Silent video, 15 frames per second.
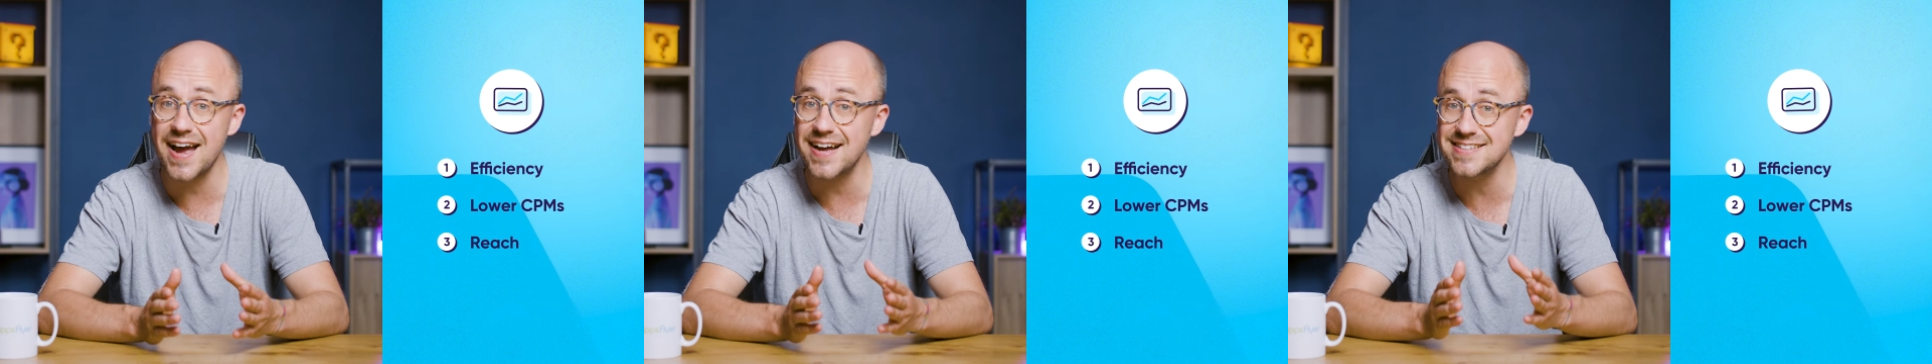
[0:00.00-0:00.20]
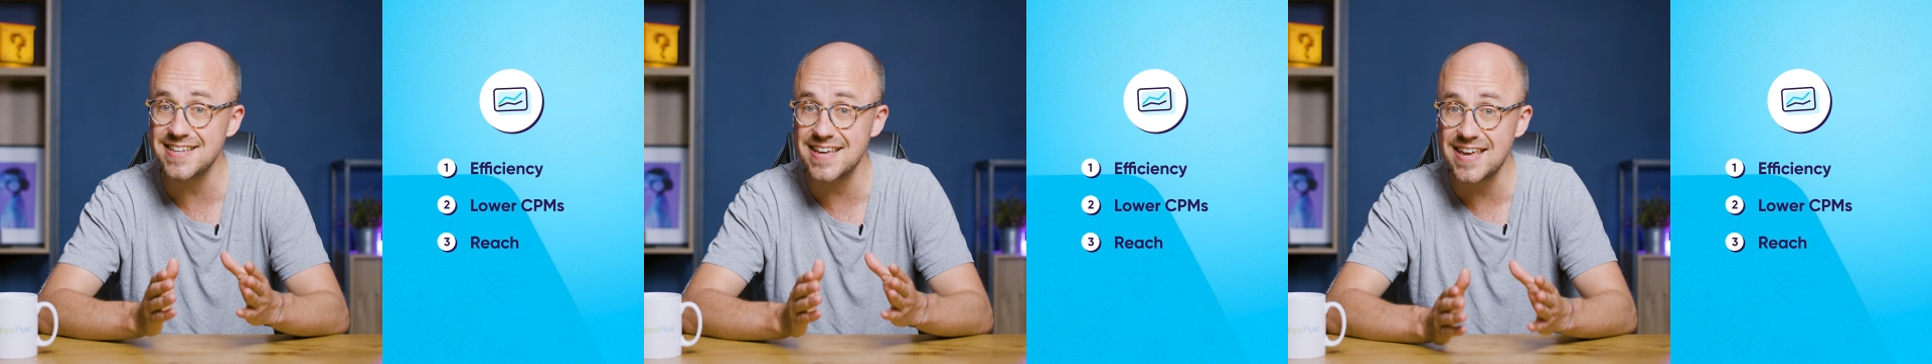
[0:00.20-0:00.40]

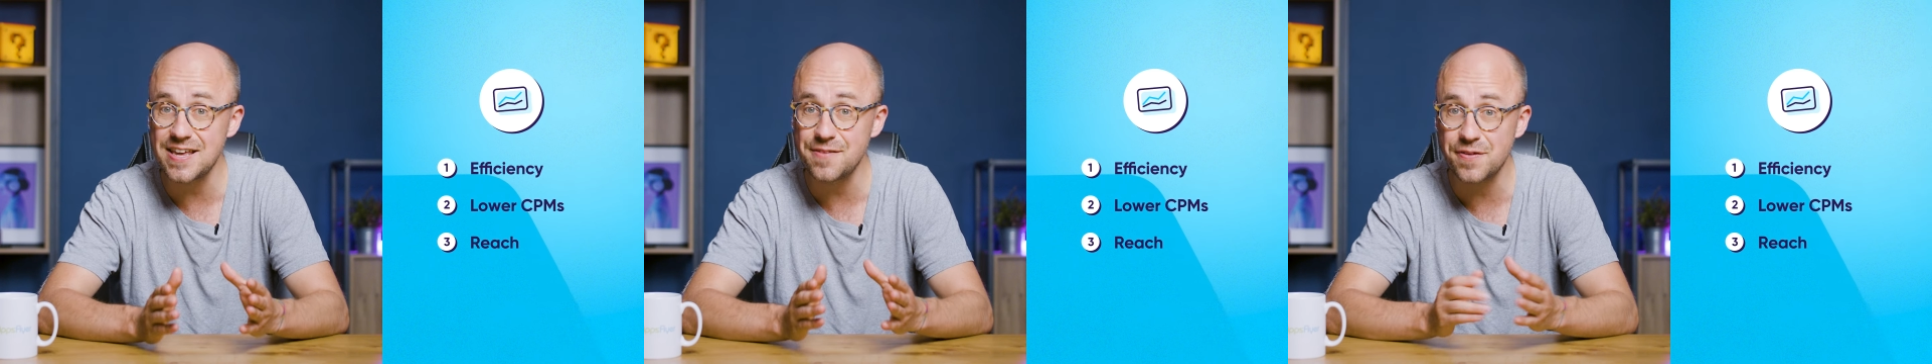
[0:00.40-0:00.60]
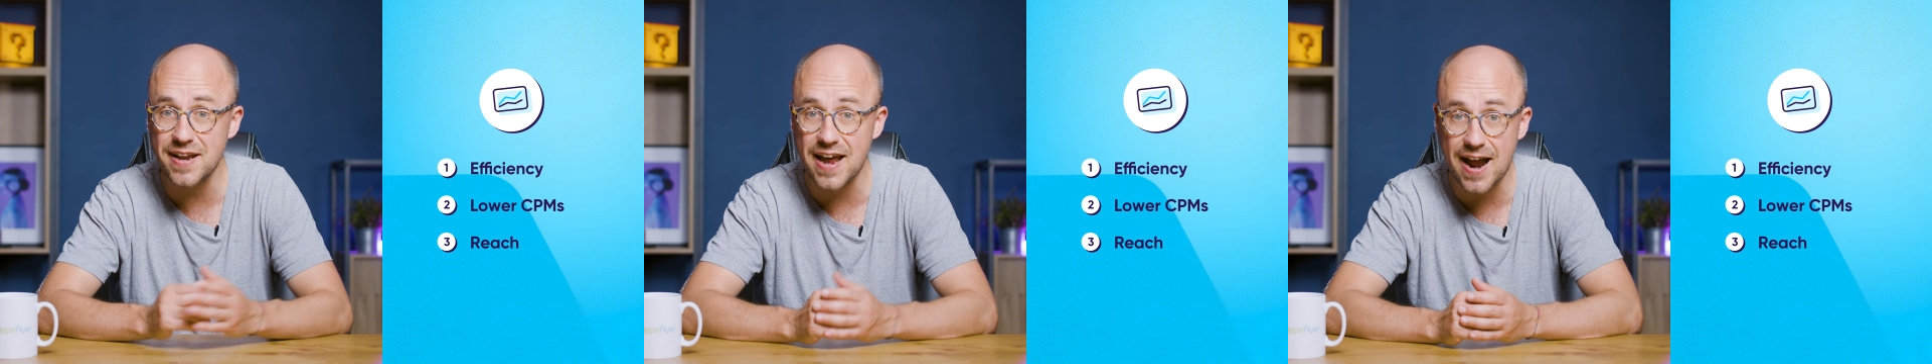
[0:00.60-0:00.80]
and
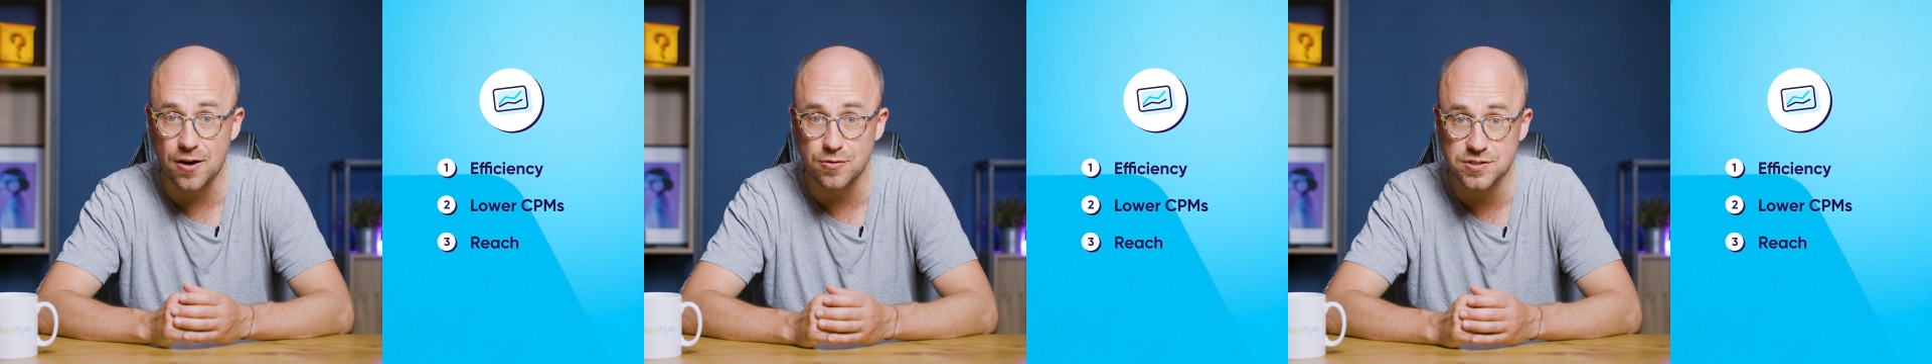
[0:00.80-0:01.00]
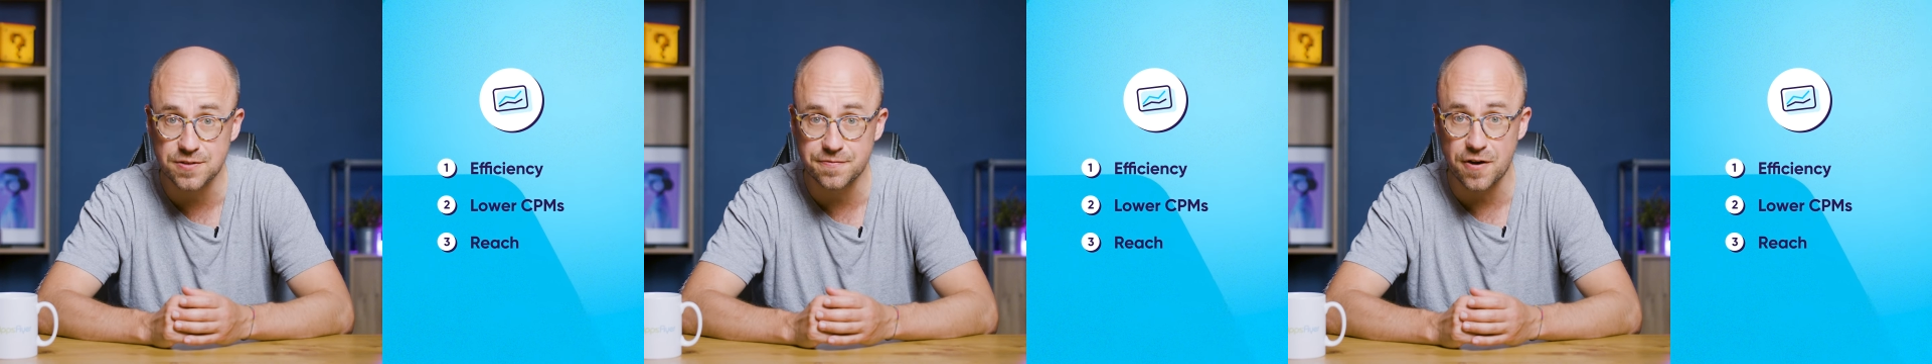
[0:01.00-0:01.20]
even
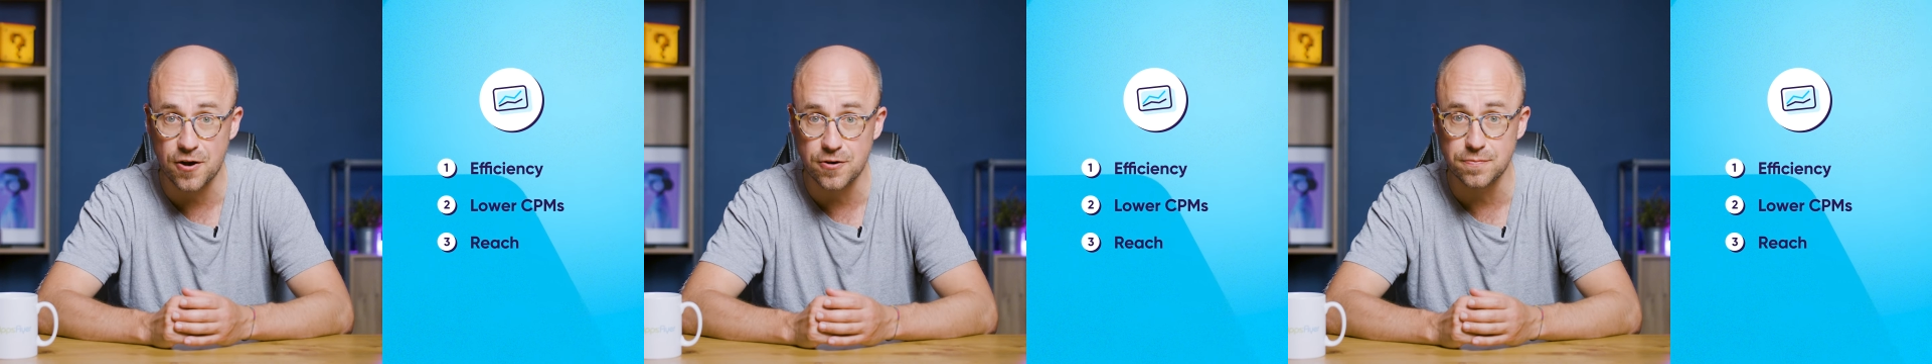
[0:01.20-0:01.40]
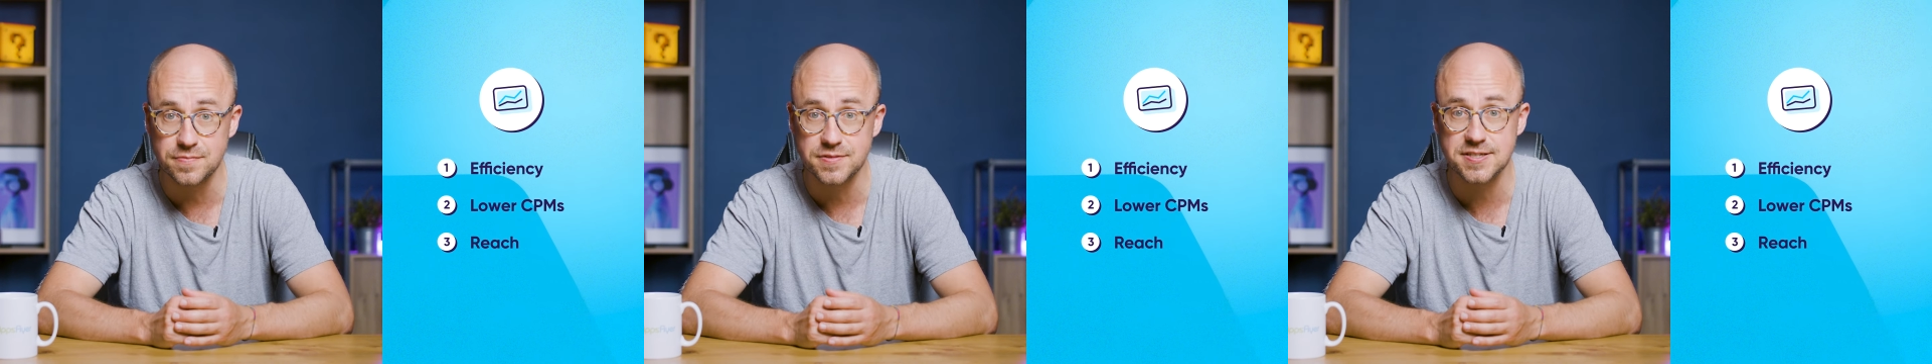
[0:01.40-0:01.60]

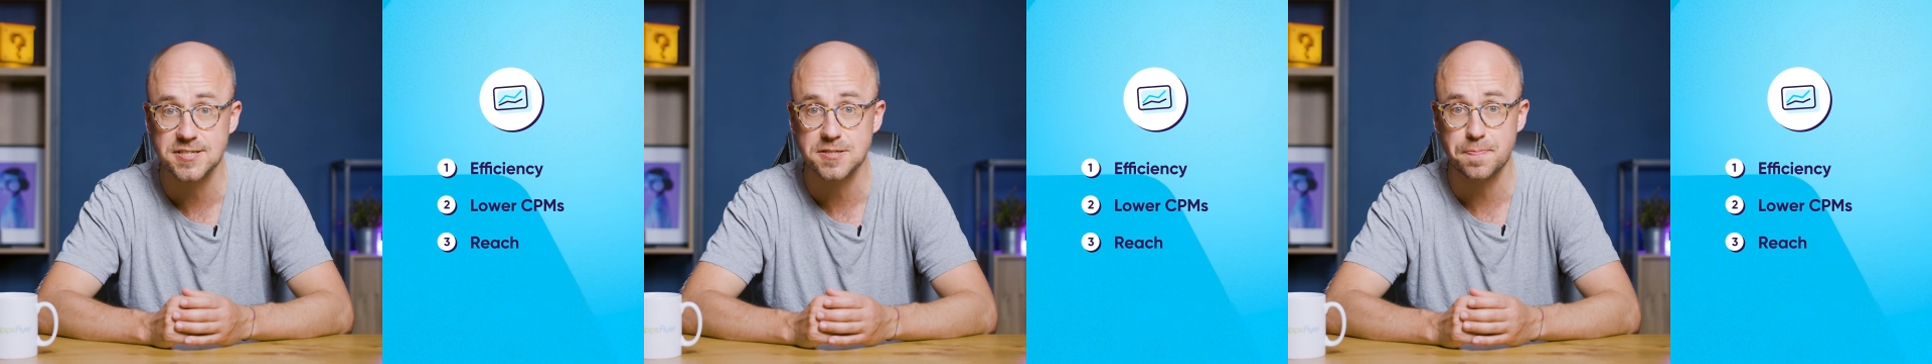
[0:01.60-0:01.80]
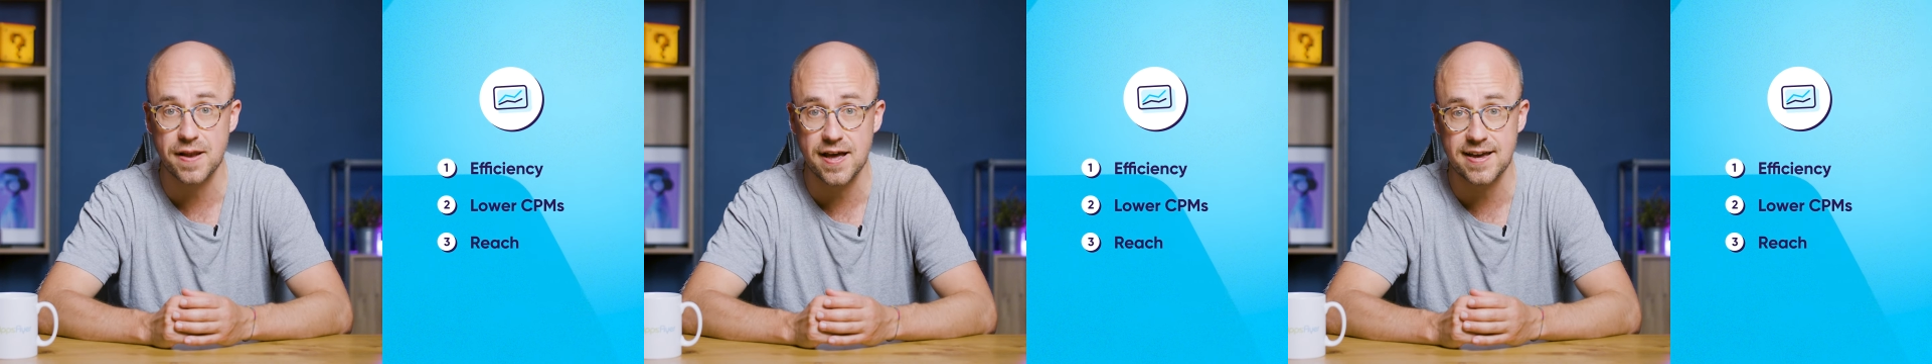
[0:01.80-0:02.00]
out-of-home
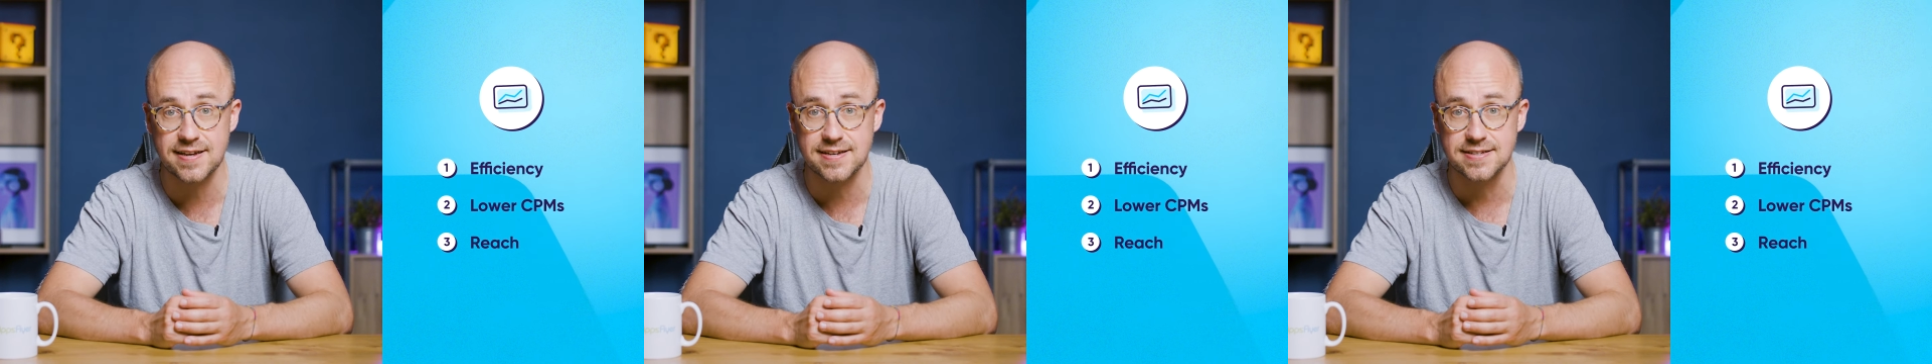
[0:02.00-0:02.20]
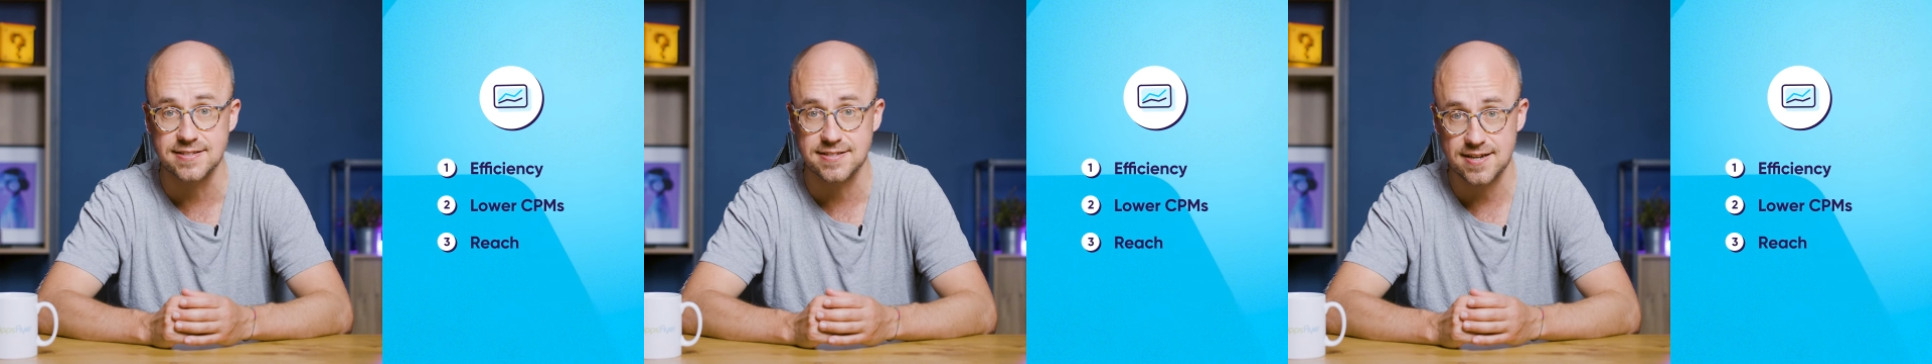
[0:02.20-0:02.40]

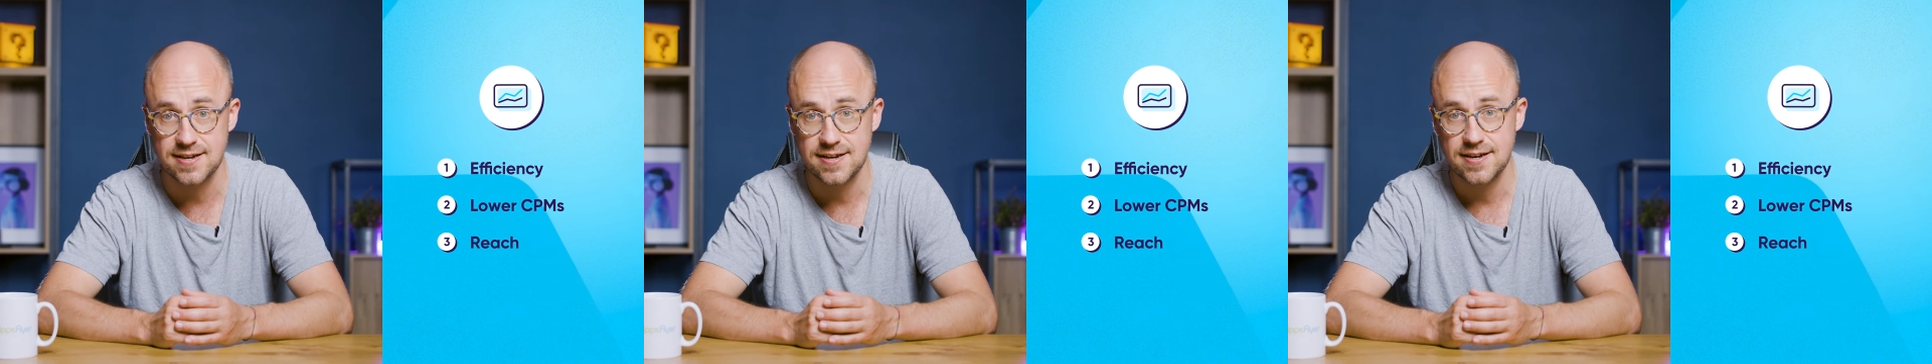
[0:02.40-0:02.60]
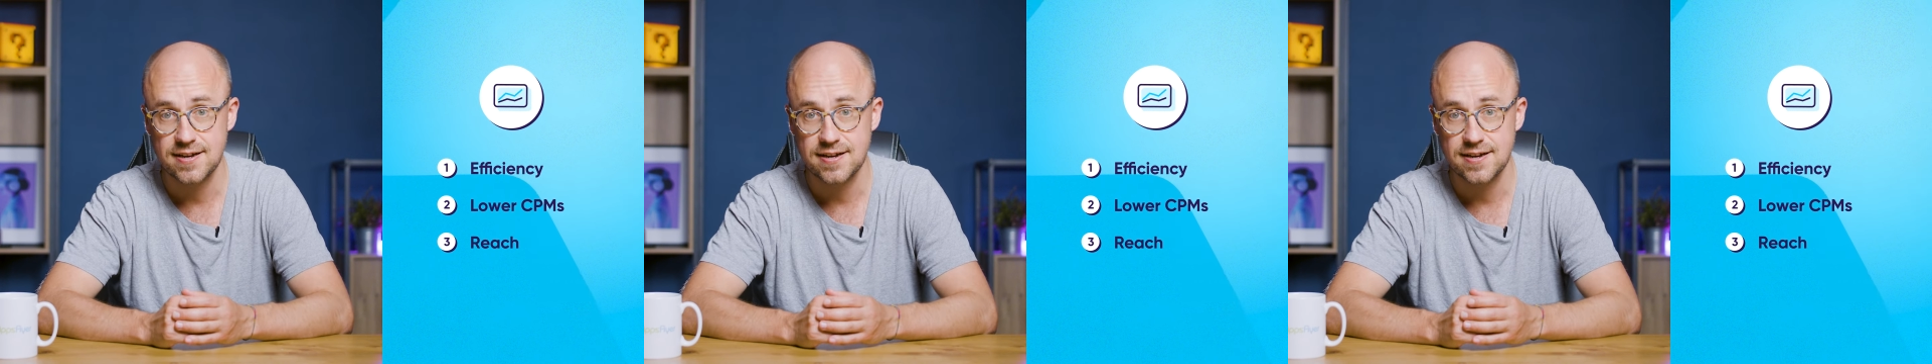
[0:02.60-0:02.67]
displays.